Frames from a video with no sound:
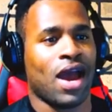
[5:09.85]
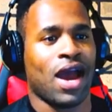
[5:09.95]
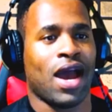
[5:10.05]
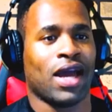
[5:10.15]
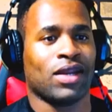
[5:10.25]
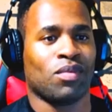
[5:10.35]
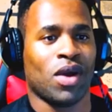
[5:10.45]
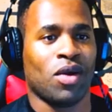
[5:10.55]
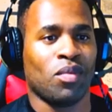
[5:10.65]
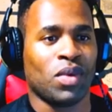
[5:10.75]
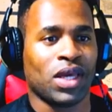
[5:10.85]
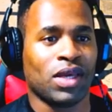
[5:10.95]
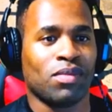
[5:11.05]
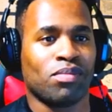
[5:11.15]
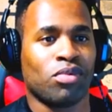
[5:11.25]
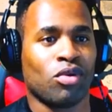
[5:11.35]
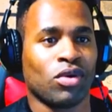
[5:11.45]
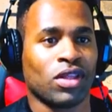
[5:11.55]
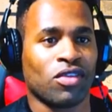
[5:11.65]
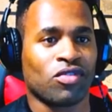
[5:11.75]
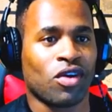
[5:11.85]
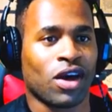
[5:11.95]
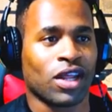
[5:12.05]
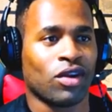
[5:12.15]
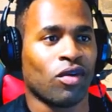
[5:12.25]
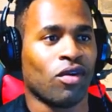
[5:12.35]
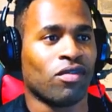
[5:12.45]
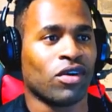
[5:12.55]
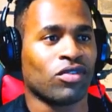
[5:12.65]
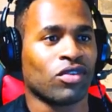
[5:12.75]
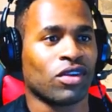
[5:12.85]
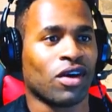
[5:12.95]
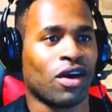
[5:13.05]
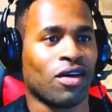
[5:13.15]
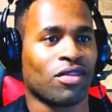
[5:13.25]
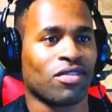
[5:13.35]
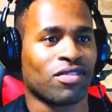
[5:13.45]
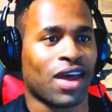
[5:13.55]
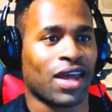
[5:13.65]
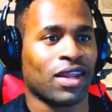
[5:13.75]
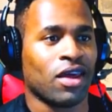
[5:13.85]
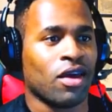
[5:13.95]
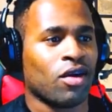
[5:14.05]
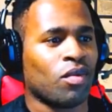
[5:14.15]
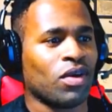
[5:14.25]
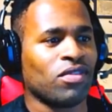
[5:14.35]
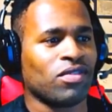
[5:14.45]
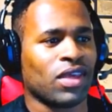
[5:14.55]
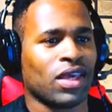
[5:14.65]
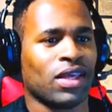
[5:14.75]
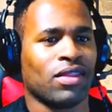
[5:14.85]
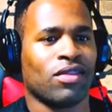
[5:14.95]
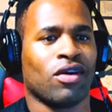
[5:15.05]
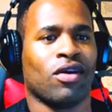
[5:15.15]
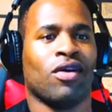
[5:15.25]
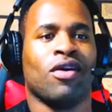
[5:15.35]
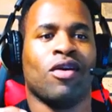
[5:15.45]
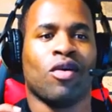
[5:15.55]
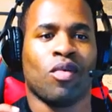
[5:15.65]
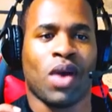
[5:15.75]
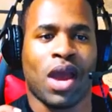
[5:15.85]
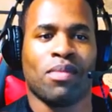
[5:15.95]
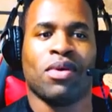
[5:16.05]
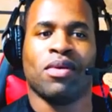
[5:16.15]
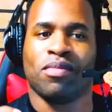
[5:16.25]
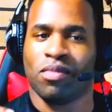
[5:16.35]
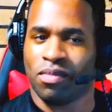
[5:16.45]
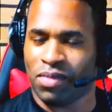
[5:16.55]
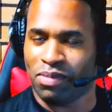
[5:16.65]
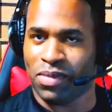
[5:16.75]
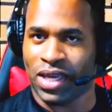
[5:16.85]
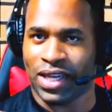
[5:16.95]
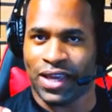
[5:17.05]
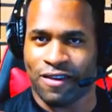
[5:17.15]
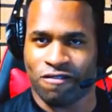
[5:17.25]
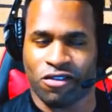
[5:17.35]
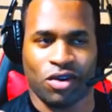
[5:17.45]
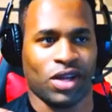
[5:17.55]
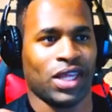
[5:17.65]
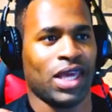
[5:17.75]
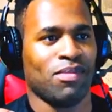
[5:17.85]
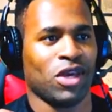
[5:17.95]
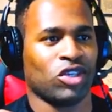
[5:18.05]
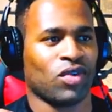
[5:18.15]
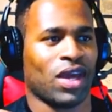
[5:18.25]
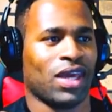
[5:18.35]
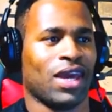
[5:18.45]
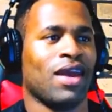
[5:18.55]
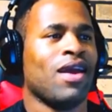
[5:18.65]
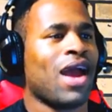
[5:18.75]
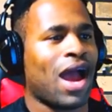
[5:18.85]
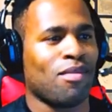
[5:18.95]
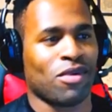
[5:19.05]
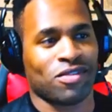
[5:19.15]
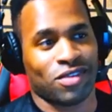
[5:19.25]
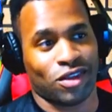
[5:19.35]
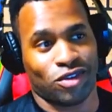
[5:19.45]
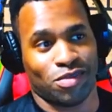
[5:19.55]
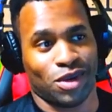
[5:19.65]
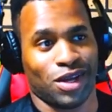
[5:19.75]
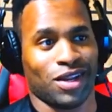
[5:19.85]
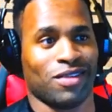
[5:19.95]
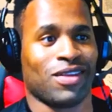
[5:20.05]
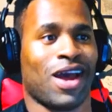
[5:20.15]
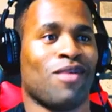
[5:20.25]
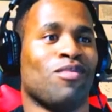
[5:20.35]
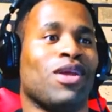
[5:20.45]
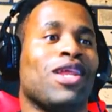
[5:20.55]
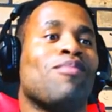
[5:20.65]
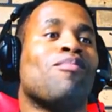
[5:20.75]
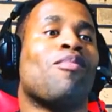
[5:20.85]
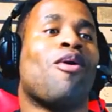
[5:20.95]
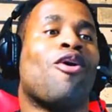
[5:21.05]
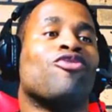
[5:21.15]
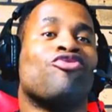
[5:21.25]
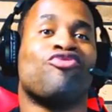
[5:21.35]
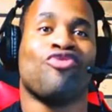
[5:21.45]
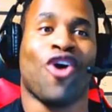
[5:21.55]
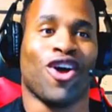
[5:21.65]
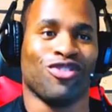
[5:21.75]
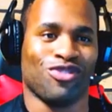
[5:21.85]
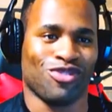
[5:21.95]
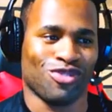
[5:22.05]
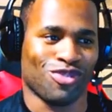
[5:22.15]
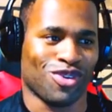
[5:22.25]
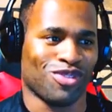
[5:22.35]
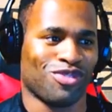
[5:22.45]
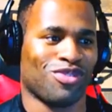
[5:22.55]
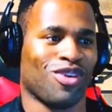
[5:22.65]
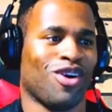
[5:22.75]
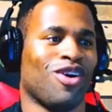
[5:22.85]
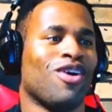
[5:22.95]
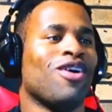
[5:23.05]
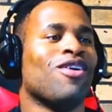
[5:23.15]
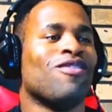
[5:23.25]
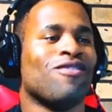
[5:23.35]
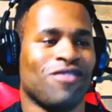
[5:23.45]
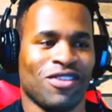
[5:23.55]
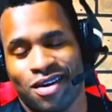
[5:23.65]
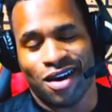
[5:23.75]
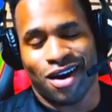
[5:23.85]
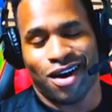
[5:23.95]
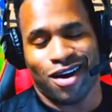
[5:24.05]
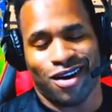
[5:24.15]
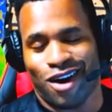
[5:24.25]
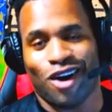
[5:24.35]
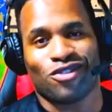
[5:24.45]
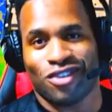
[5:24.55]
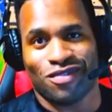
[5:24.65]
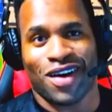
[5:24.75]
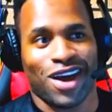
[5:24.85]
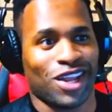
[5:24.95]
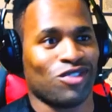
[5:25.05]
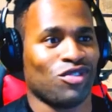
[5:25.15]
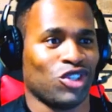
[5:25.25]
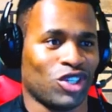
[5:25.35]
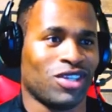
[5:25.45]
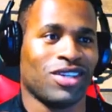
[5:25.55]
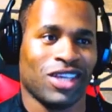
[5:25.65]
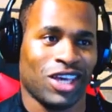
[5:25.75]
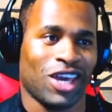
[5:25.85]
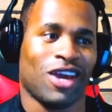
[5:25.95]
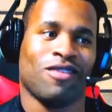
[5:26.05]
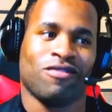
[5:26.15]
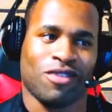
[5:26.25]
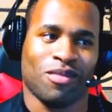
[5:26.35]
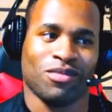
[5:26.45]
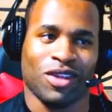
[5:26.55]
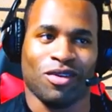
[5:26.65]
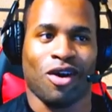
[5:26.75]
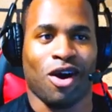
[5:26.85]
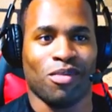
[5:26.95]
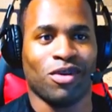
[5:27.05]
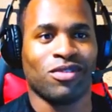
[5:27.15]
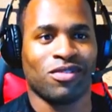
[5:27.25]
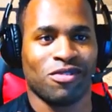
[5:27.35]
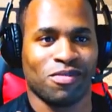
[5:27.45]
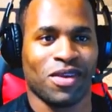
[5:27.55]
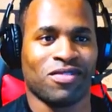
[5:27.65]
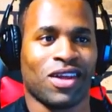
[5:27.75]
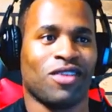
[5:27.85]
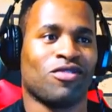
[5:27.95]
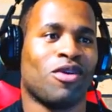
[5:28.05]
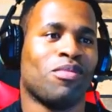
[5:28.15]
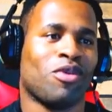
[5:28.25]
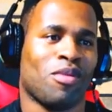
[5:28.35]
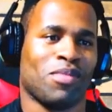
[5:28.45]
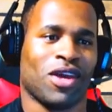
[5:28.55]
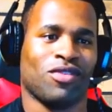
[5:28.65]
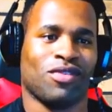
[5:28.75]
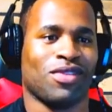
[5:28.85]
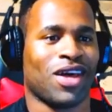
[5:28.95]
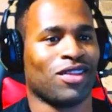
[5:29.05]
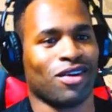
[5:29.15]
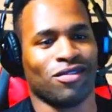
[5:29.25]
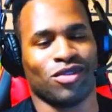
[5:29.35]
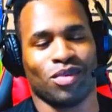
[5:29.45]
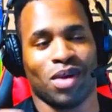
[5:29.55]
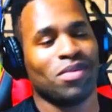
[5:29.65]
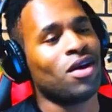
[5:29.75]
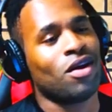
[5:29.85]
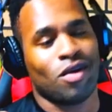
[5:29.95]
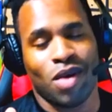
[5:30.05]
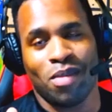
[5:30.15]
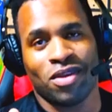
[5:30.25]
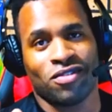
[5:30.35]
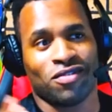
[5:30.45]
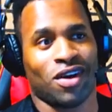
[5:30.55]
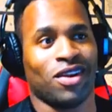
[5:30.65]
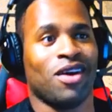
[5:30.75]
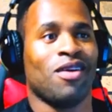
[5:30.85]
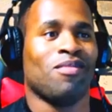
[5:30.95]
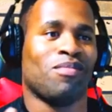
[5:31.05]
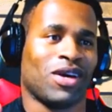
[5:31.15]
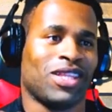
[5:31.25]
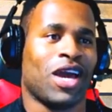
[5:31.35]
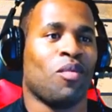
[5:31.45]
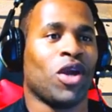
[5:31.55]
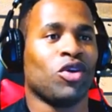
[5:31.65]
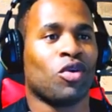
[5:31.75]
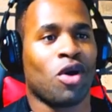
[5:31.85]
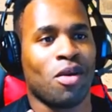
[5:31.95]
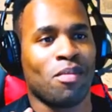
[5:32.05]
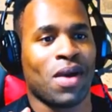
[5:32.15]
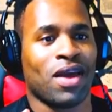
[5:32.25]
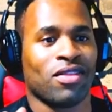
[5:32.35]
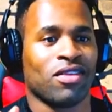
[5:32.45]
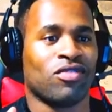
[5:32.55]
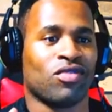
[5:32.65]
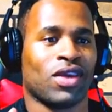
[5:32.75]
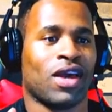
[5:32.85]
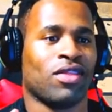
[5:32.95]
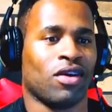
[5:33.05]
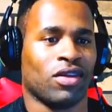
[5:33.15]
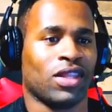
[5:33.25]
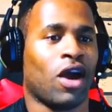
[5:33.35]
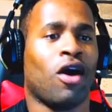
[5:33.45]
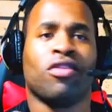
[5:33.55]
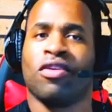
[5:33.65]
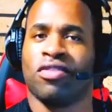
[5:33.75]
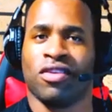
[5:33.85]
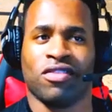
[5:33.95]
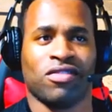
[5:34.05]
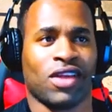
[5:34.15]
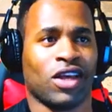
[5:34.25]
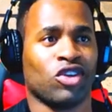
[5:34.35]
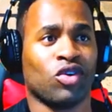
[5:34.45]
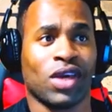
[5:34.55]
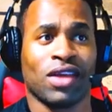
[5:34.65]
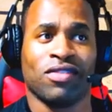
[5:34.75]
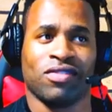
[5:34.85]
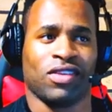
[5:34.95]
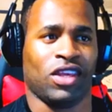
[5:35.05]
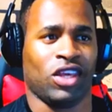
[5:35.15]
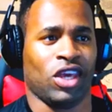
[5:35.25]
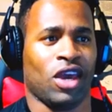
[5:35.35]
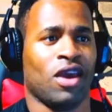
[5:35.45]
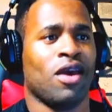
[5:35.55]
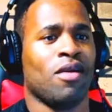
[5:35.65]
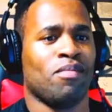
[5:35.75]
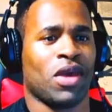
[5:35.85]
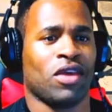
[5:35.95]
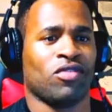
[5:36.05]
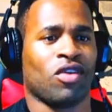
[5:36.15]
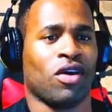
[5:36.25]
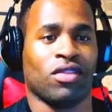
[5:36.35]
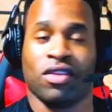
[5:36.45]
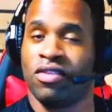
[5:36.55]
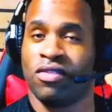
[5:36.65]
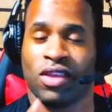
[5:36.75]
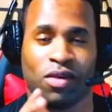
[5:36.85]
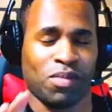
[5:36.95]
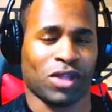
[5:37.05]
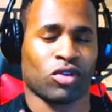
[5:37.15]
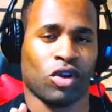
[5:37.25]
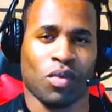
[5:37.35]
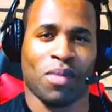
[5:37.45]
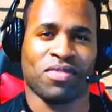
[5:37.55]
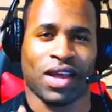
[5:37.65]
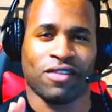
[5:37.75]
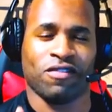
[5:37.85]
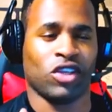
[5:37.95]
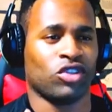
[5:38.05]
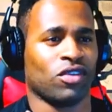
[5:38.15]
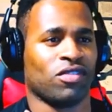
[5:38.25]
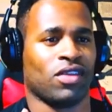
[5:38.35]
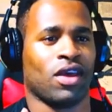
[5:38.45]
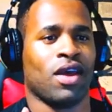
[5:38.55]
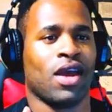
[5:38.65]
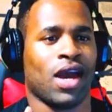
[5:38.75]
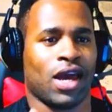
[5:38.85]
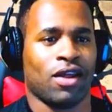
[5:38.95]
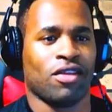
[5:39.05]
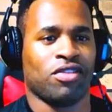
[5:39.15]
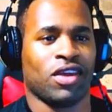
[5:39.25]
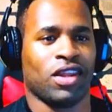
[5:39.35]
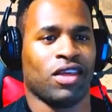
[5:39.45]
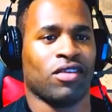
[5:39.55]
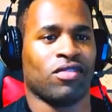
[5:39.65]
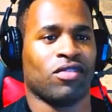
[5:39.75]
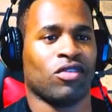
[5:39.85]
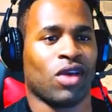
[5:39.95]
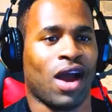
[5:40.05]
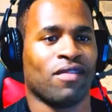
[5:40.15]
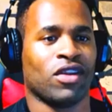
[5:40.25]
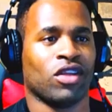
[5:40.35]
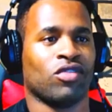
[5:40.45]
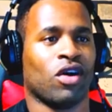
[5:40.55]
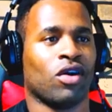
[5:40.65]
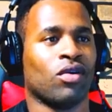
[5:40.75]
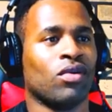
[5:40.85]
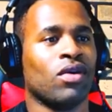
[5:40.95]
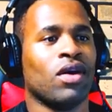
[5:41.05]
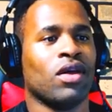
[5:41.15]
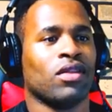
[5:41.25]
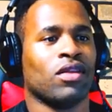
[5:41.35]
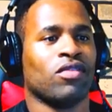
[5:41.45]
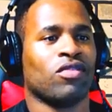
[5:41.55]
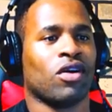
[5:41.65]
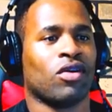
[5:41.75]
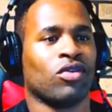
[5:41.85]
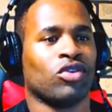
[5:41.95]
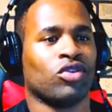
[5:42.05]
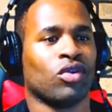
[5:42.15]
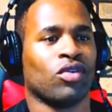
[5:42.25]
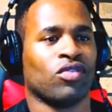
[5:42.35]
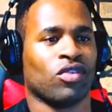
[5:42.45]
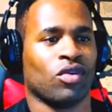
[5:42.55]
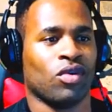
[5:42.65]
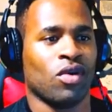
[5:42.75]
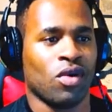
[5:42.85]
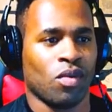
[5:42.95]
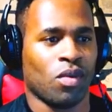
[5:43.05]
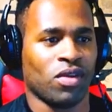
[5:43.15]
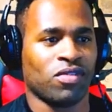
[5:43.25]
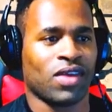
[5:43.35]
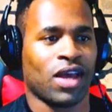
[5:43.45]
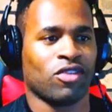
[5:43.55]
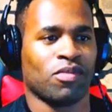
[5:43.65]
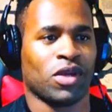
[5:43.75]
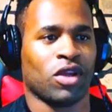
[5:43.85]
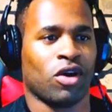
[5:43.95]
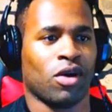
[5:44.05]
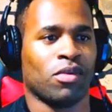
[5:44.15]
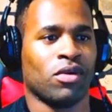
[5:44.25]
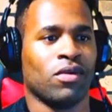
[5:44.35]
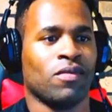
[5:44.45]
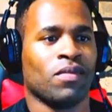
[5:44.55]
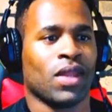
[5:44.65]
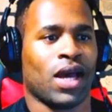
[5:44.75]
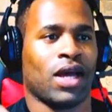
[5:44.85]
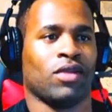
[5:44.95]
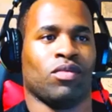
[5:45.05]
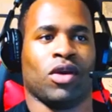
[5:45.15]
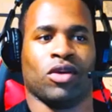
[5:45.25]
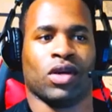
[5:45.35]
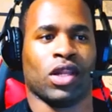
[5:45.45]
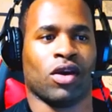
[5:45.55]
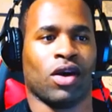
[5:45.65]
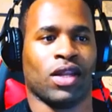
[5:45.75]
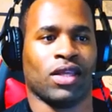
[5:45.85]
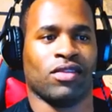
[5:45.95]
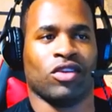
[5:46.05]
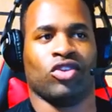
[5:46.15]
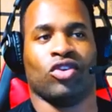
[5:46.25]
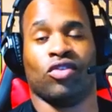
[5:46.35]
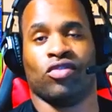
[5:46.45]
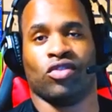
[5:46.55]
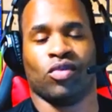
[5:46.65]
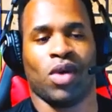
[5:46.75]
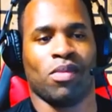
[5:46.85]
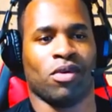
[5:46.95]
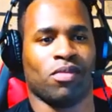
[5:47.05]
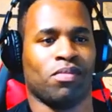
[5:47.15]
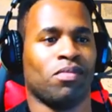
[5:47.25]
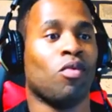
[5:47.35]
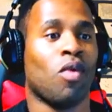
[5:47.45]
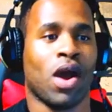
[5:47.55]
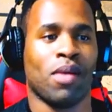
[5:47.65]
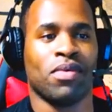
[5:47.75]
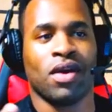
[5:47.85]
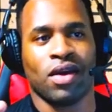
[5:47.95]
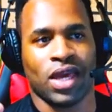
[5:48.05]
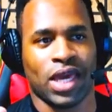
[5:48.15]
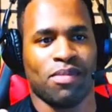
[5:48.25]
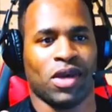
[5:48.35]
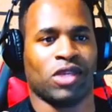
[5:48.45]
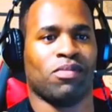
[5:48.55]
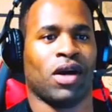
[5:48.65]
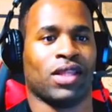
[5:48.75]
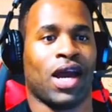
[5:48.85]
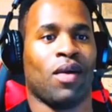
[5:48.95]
And when we pull this curtain over to the other side, we see the Webb mid-infrared image right here. I must say, to be honest, I'm really more drawn towards the visible ultraviolet region here from the Hubble Space Telescope compared to that of the Webb. Webb is fun, but then when you combine this together, there are other things that you can see here based on this particular website features here. Another thing is having the toggle. This toggle shows you one side to be the Hubble, and when you click on it, it shows you the Webb image part.